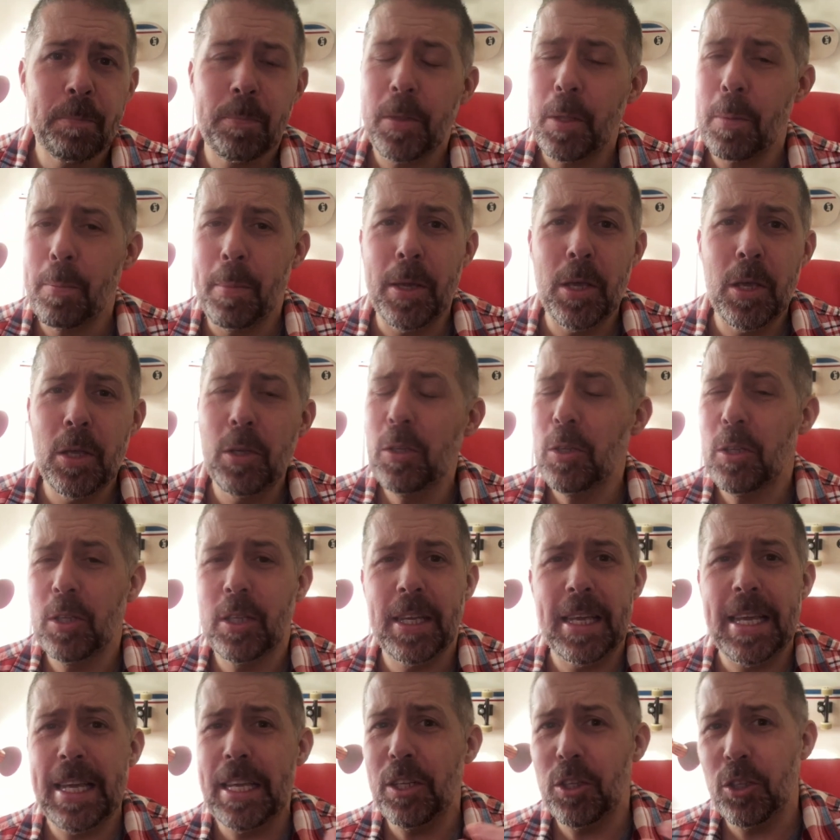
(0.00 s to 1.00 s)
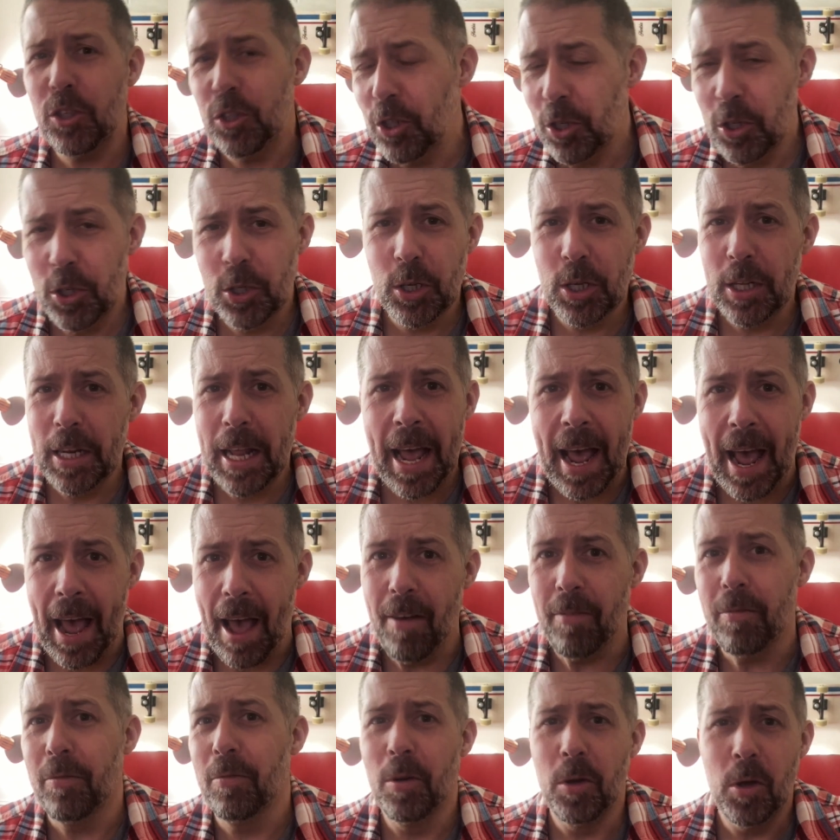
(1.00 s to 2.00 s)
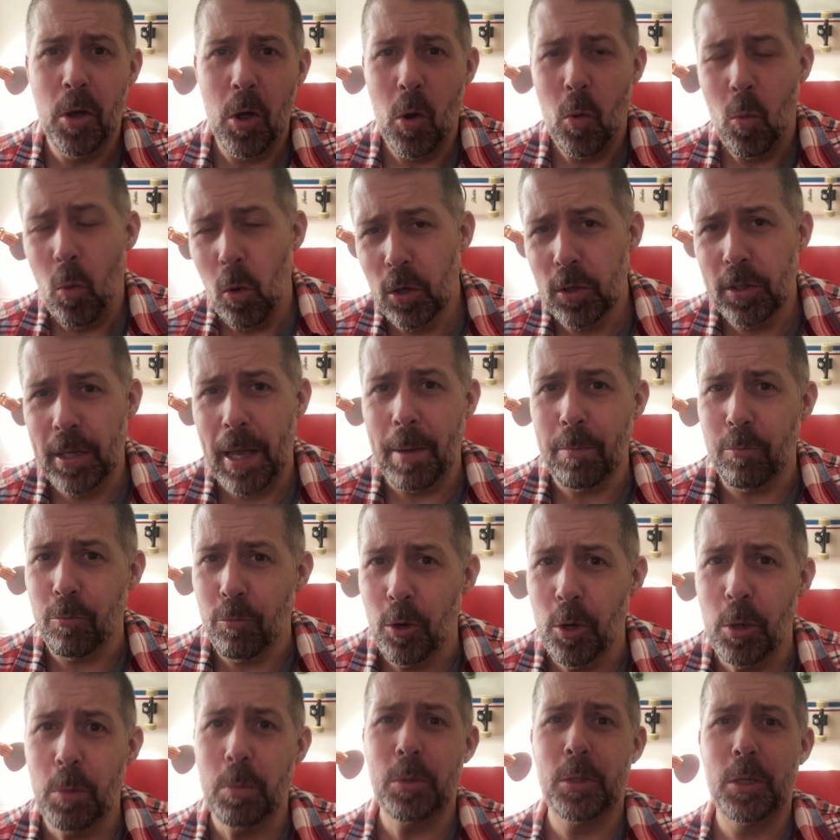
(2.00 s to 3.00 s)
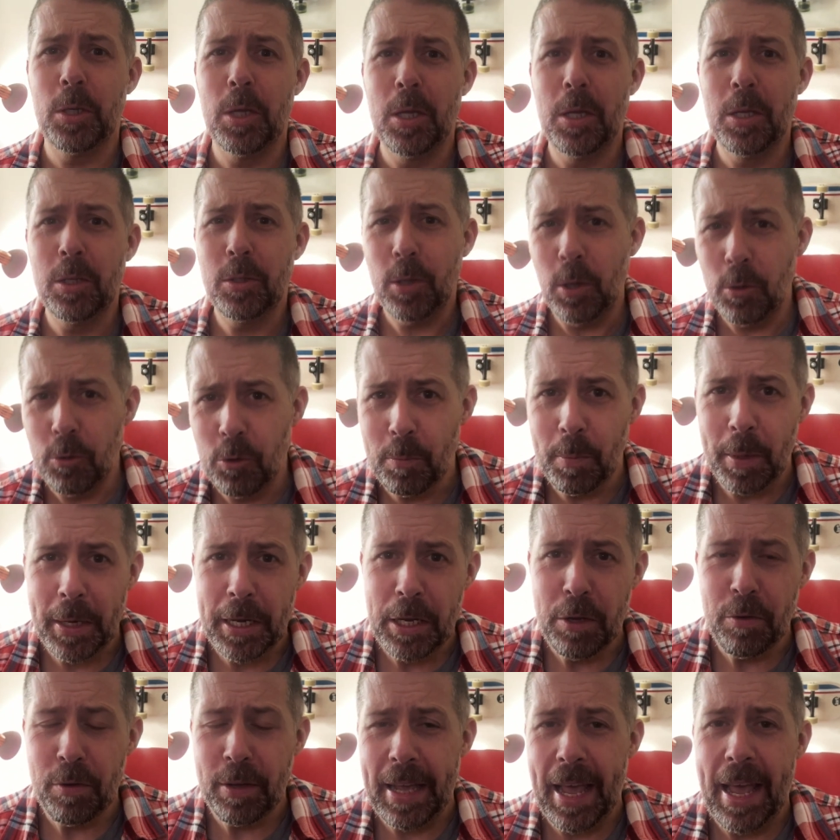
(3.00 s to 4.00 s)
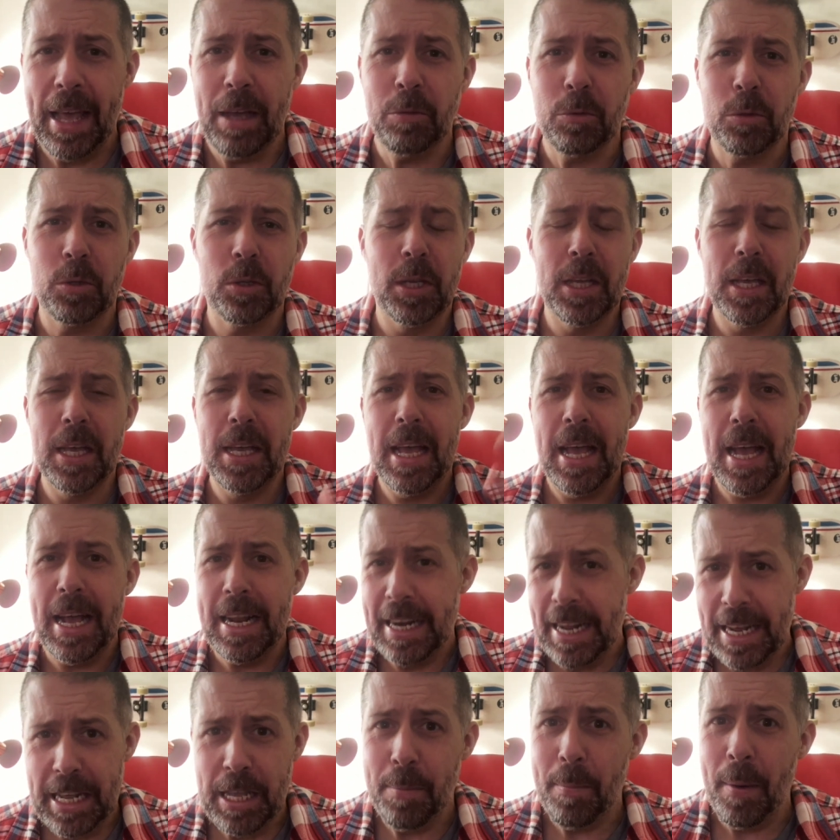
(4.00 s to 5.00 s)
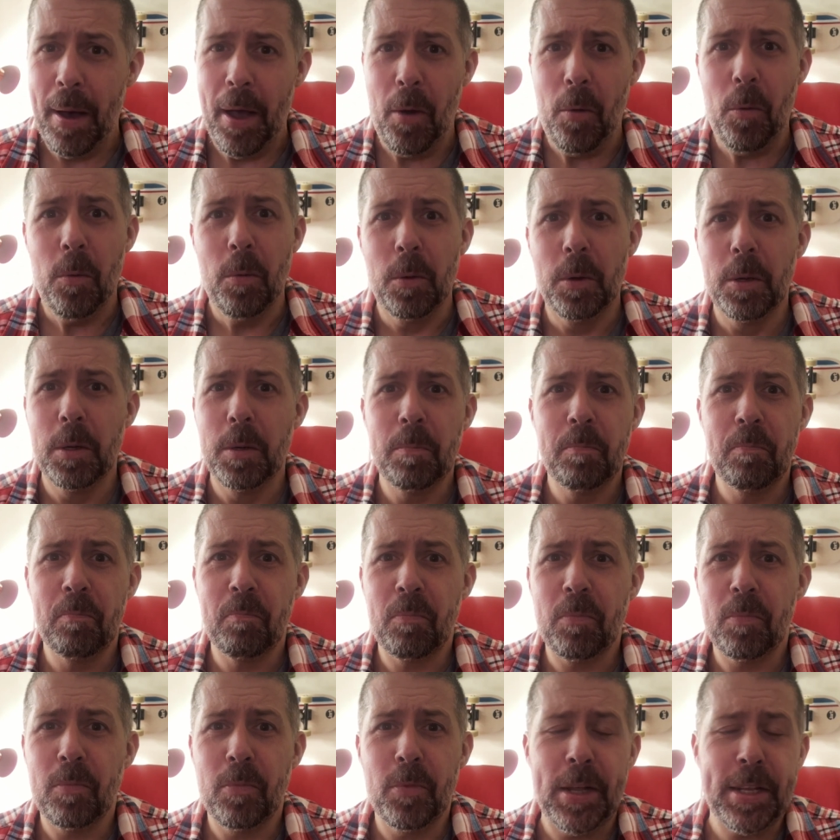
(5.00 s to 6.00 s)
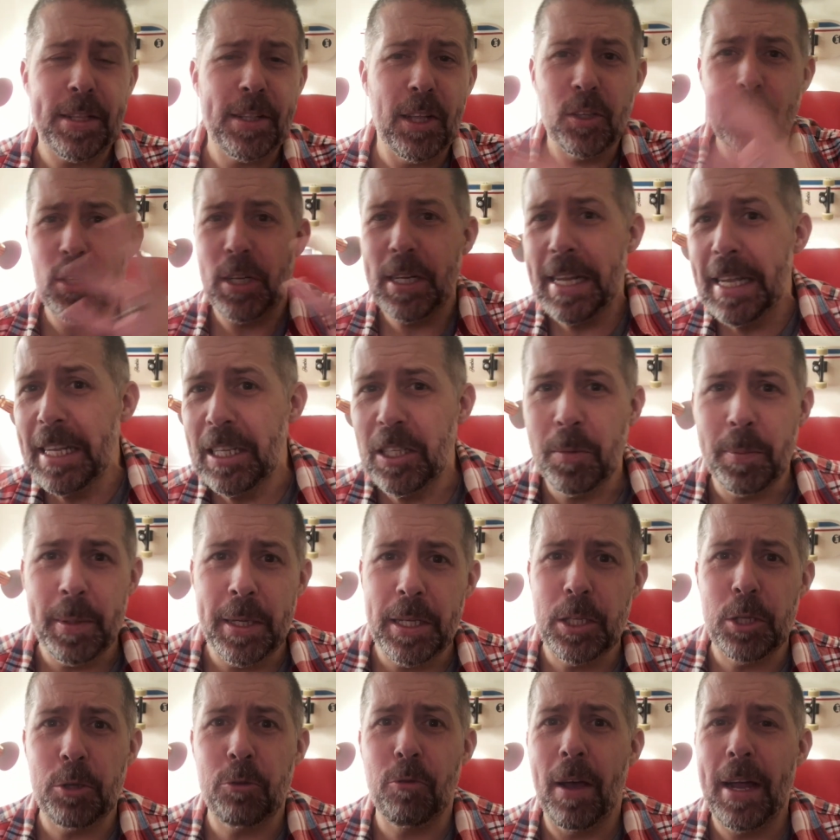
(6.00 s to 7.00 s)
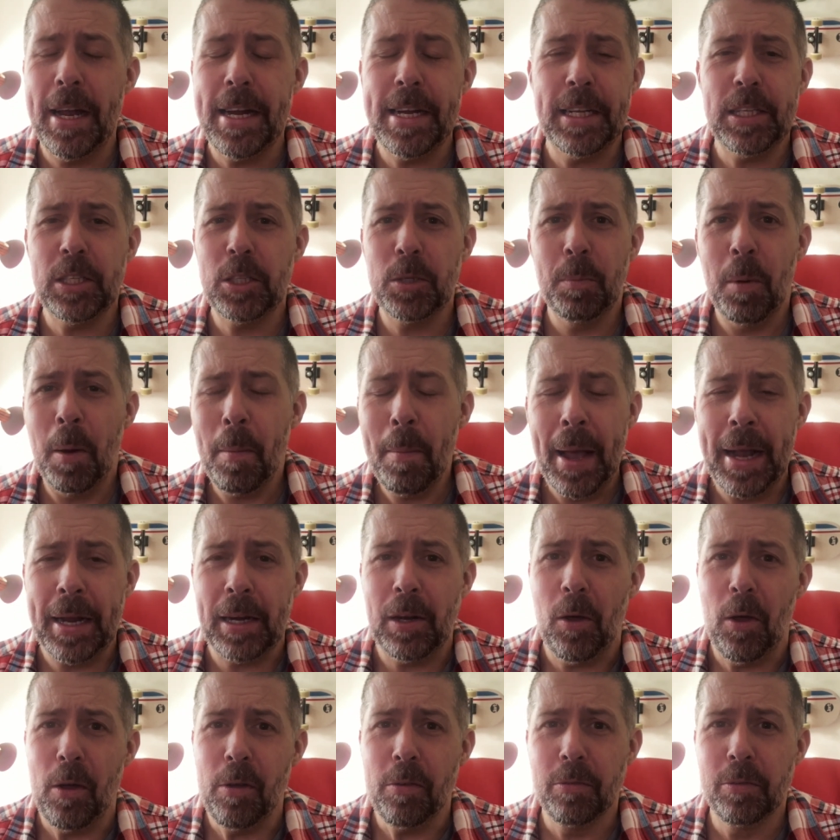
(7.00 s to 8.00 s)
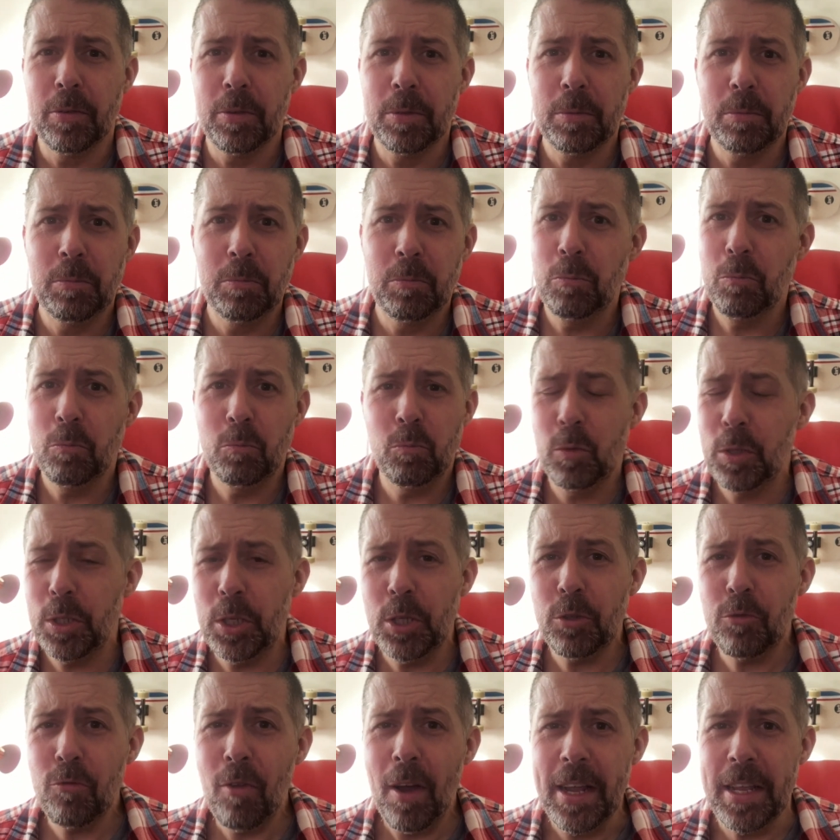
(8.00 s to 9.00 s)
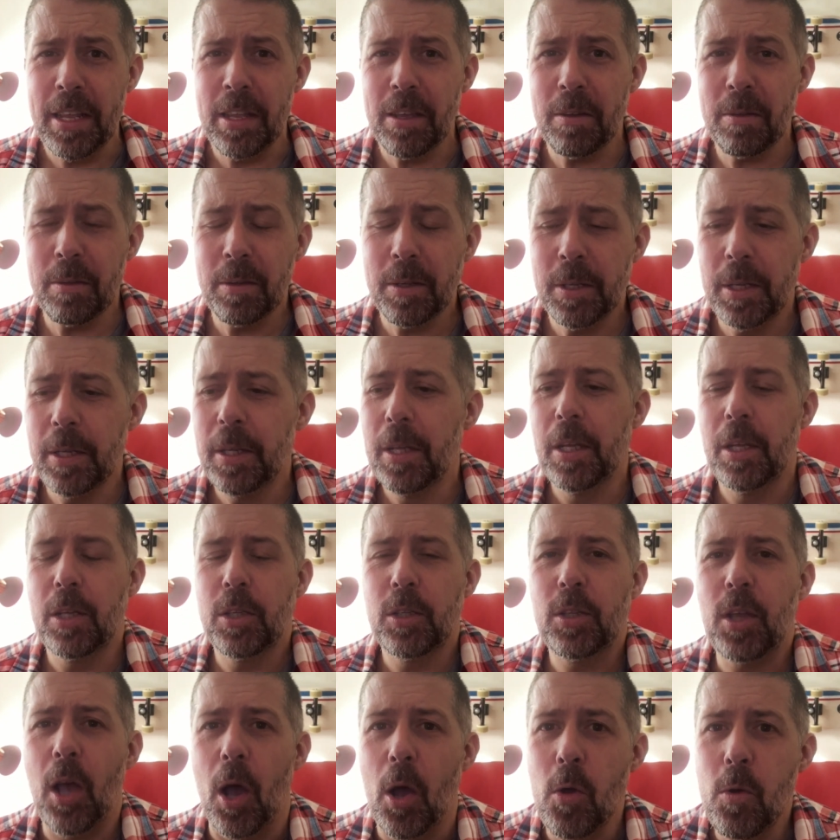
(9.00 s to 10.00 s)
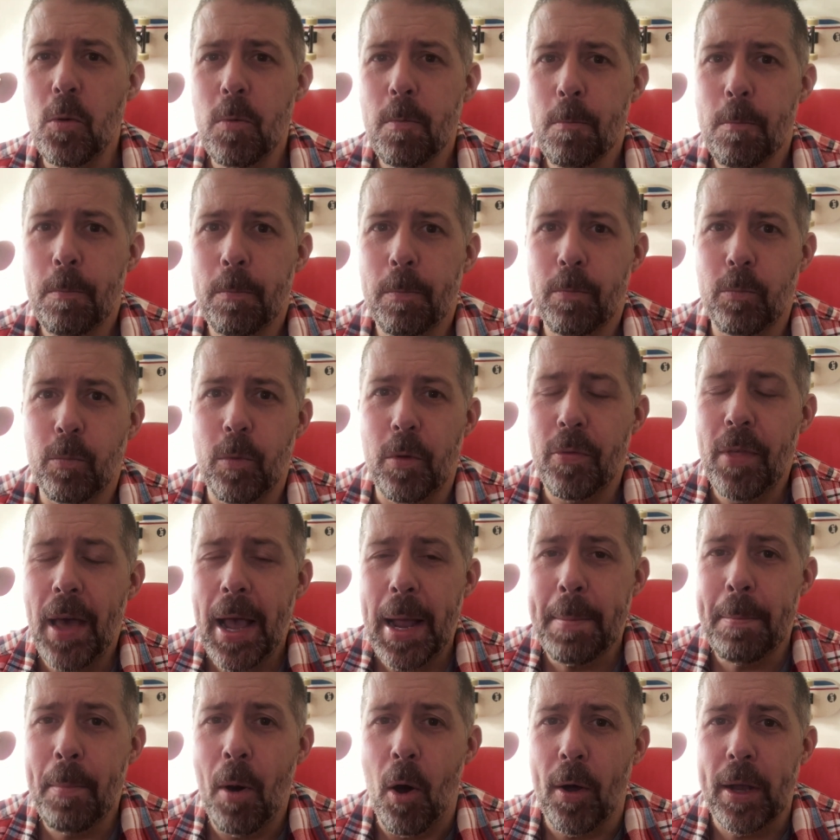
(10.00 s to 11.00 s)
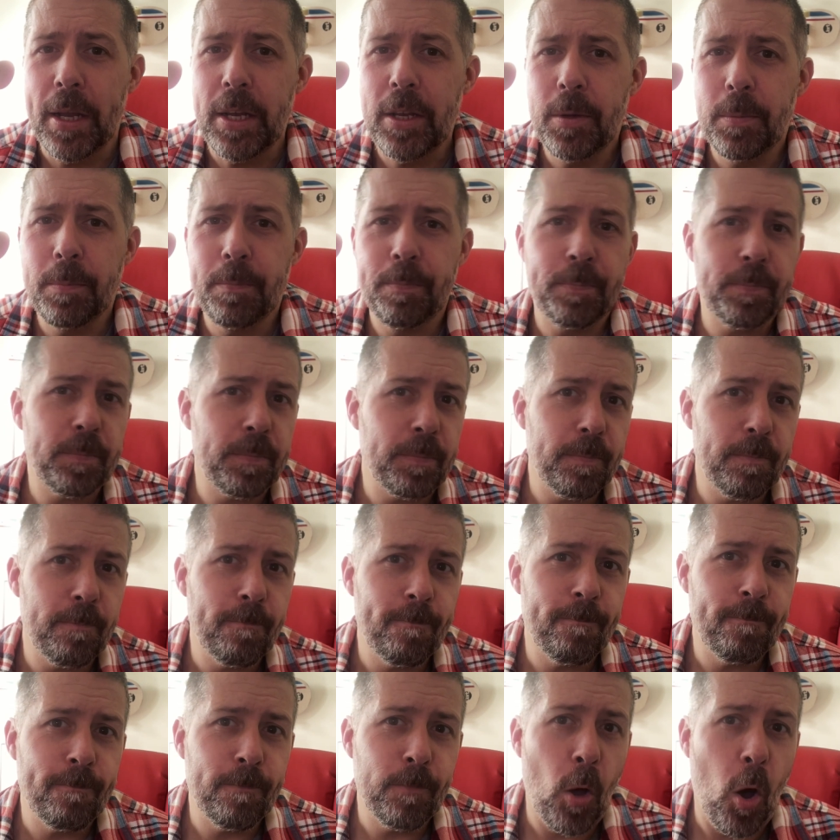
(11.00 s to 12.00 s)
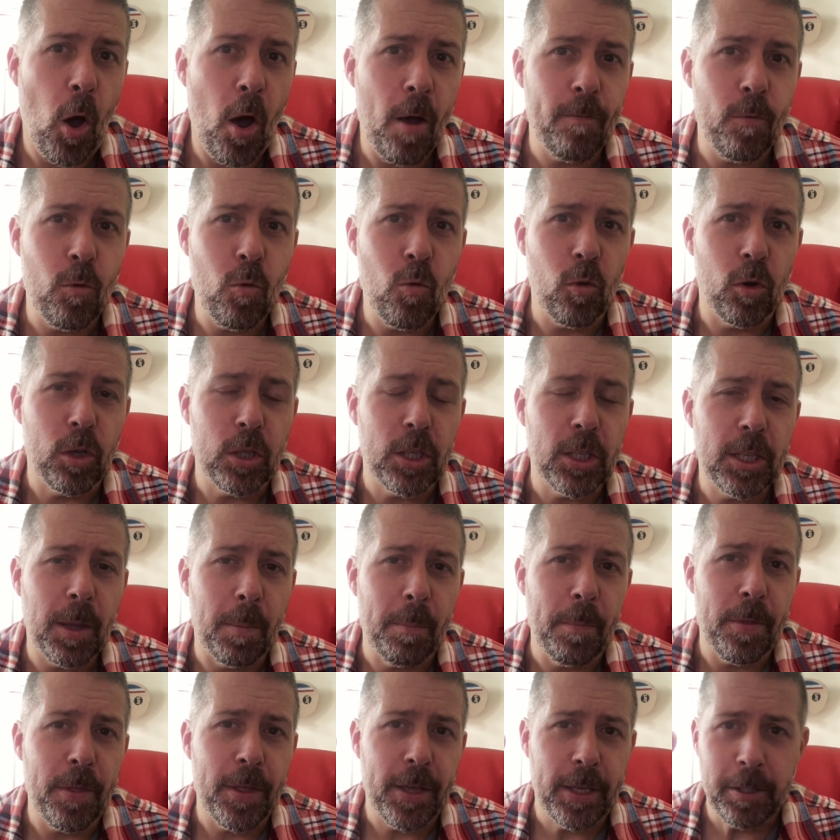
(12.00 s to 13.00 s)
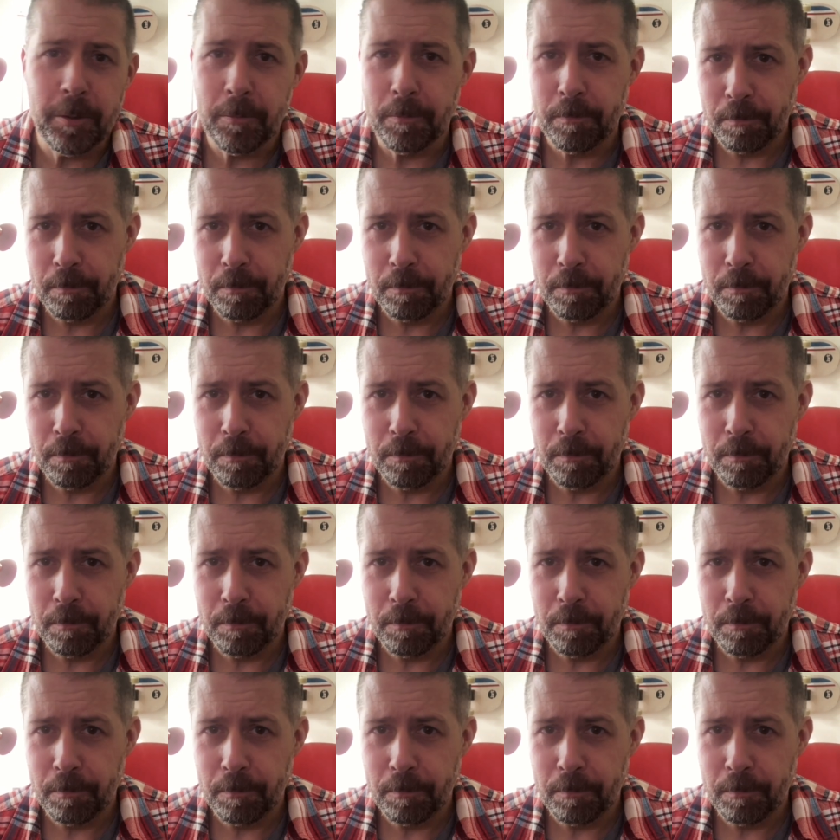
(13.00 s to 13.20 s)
because it's just going to have WhatsApp groups, social media accounts and email. It doesn't need to be integrated into my Mac life, which is great. So with that in mind, I've ordered something